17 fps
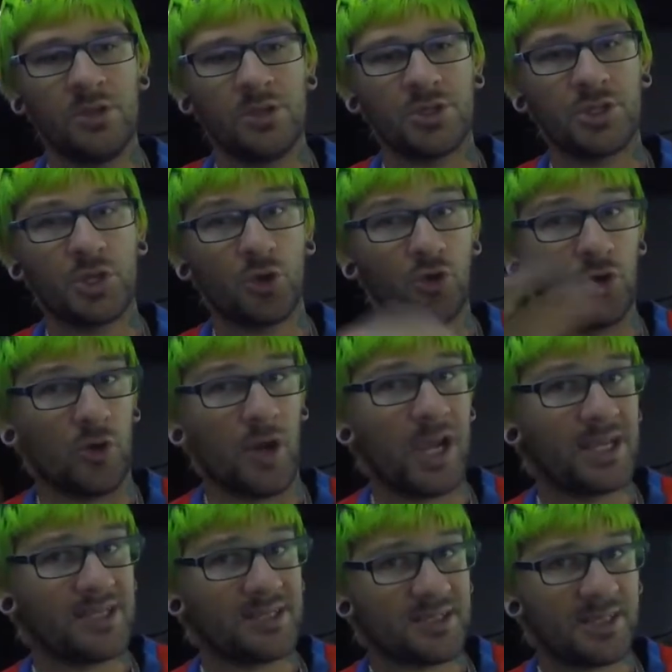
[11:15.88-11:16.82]
So
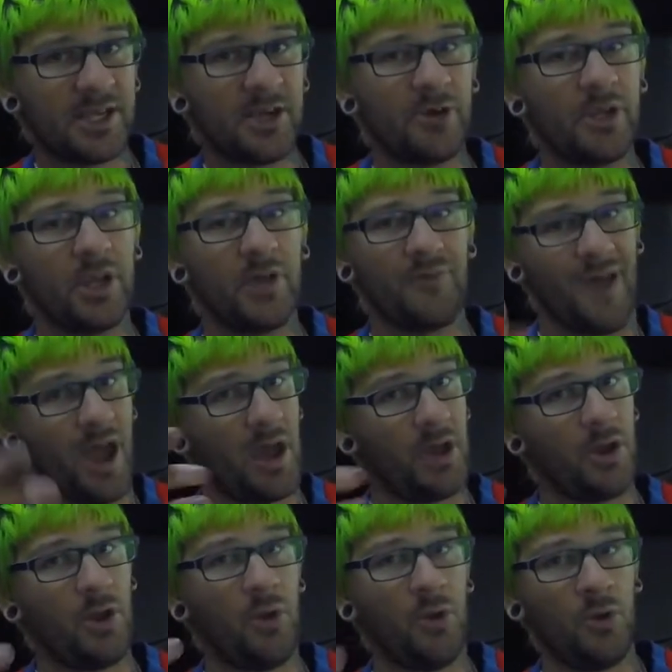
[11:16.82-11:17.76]
Greg's theory of
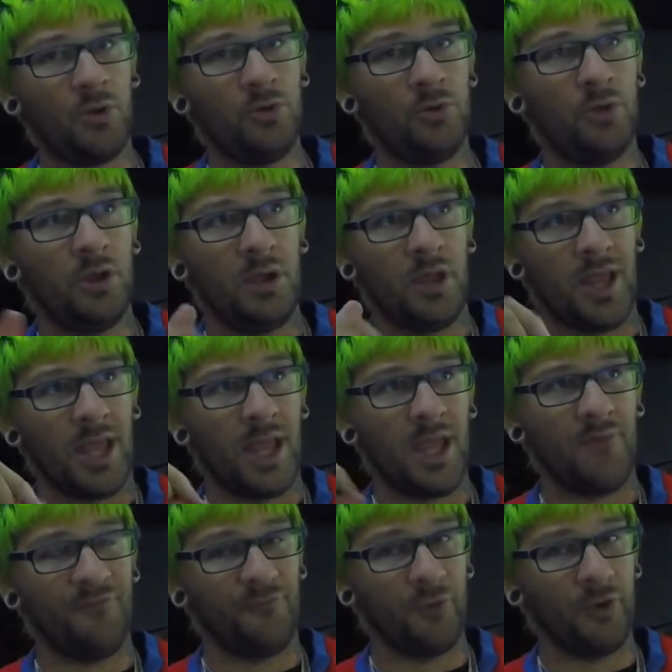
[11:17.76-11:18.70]
how to own
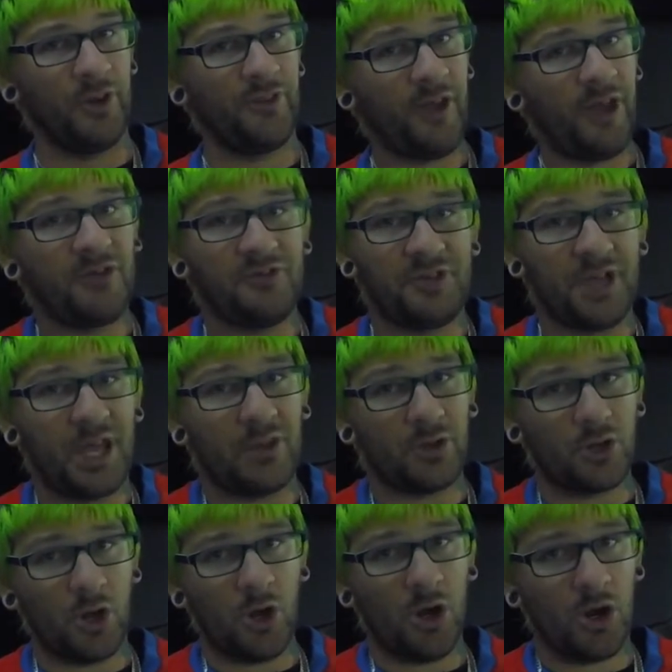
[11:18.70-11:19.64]
a
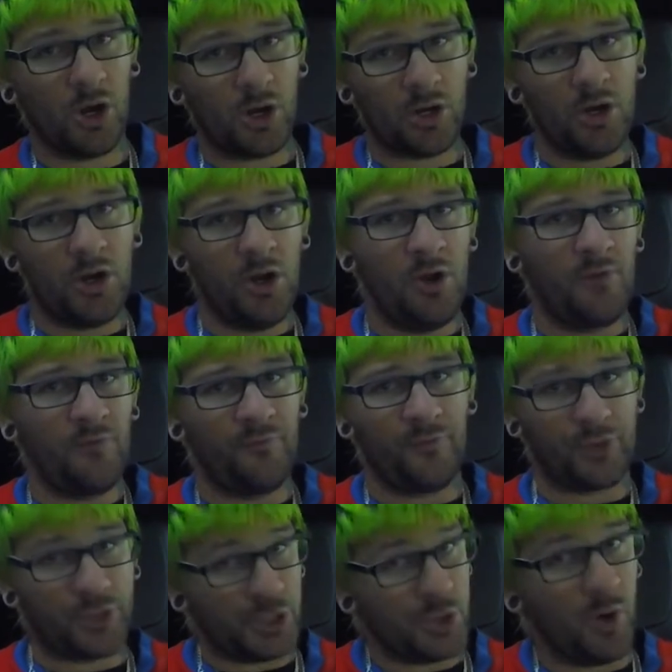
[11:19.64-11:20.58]
$40,000 car
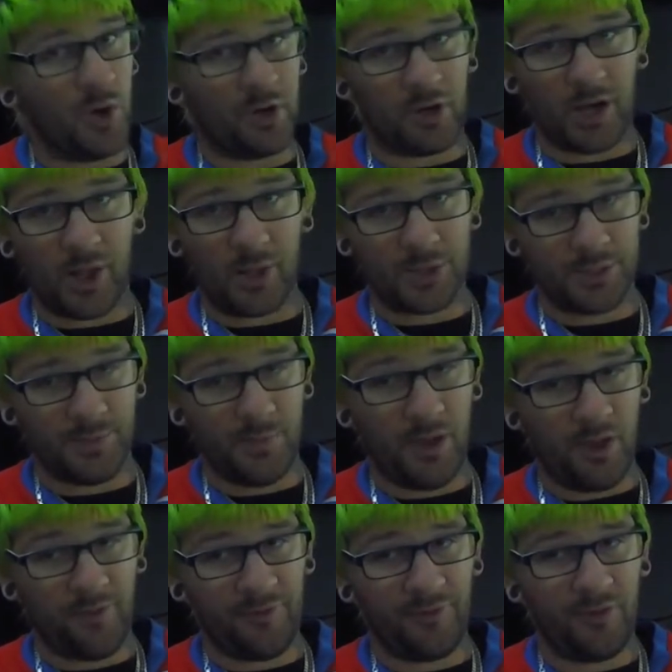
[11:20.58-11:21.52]
for $200 a
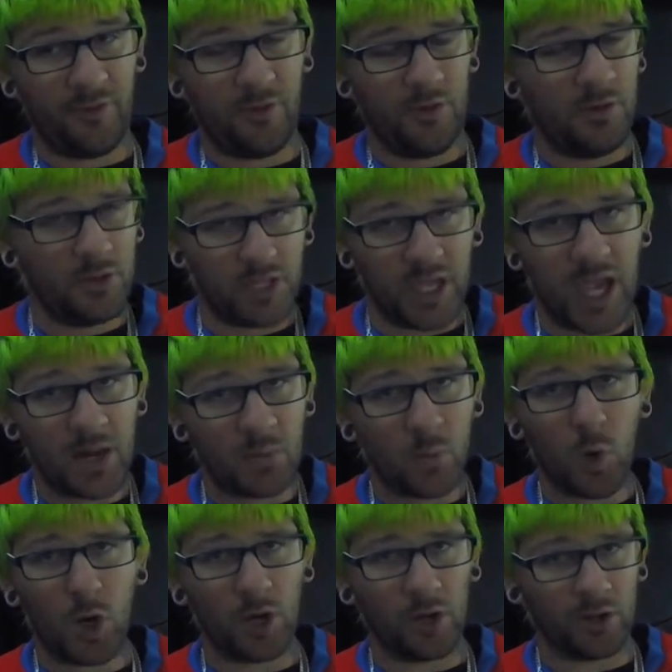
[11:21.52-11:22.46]
month can
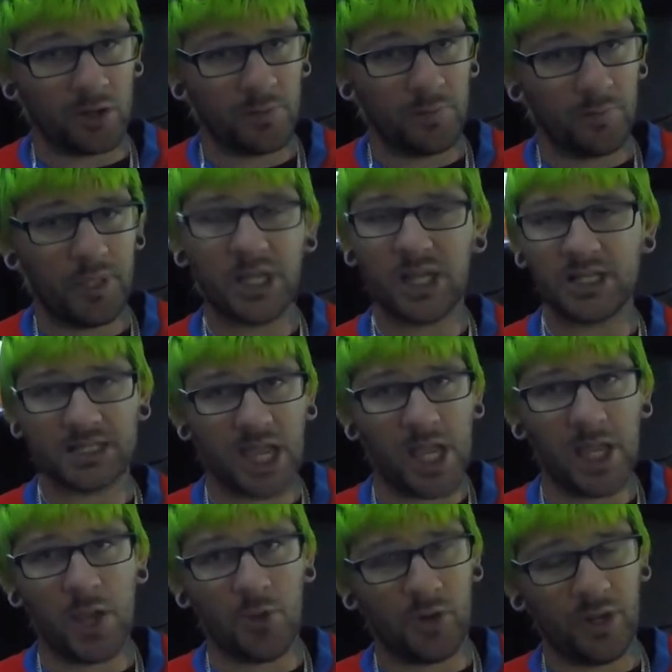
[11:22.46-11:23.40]
work, because
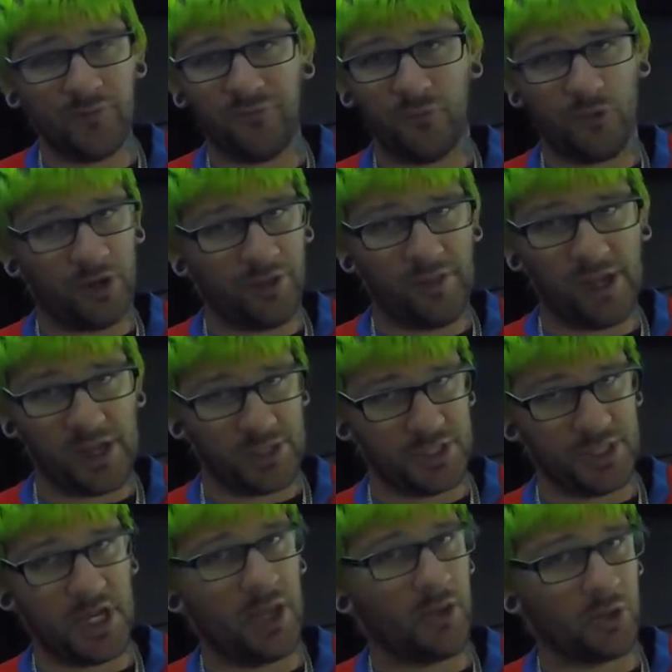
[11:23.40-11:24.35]
I own a
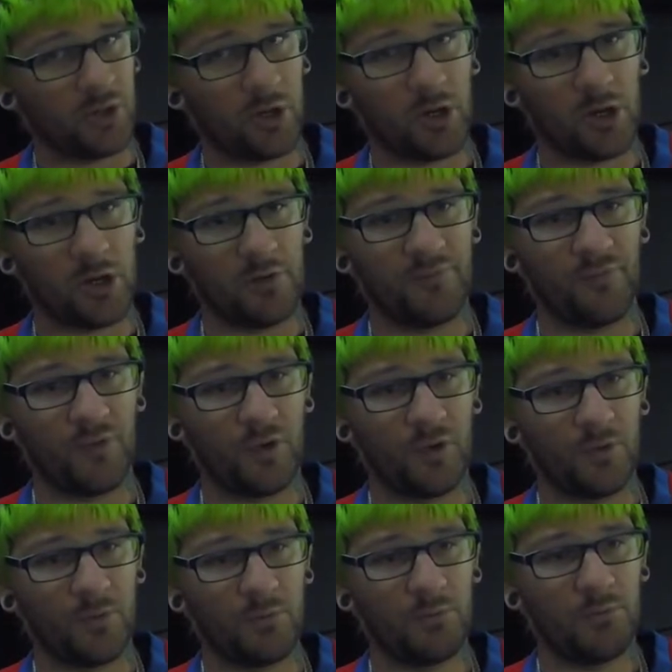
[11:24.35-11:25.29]
$40,000 car for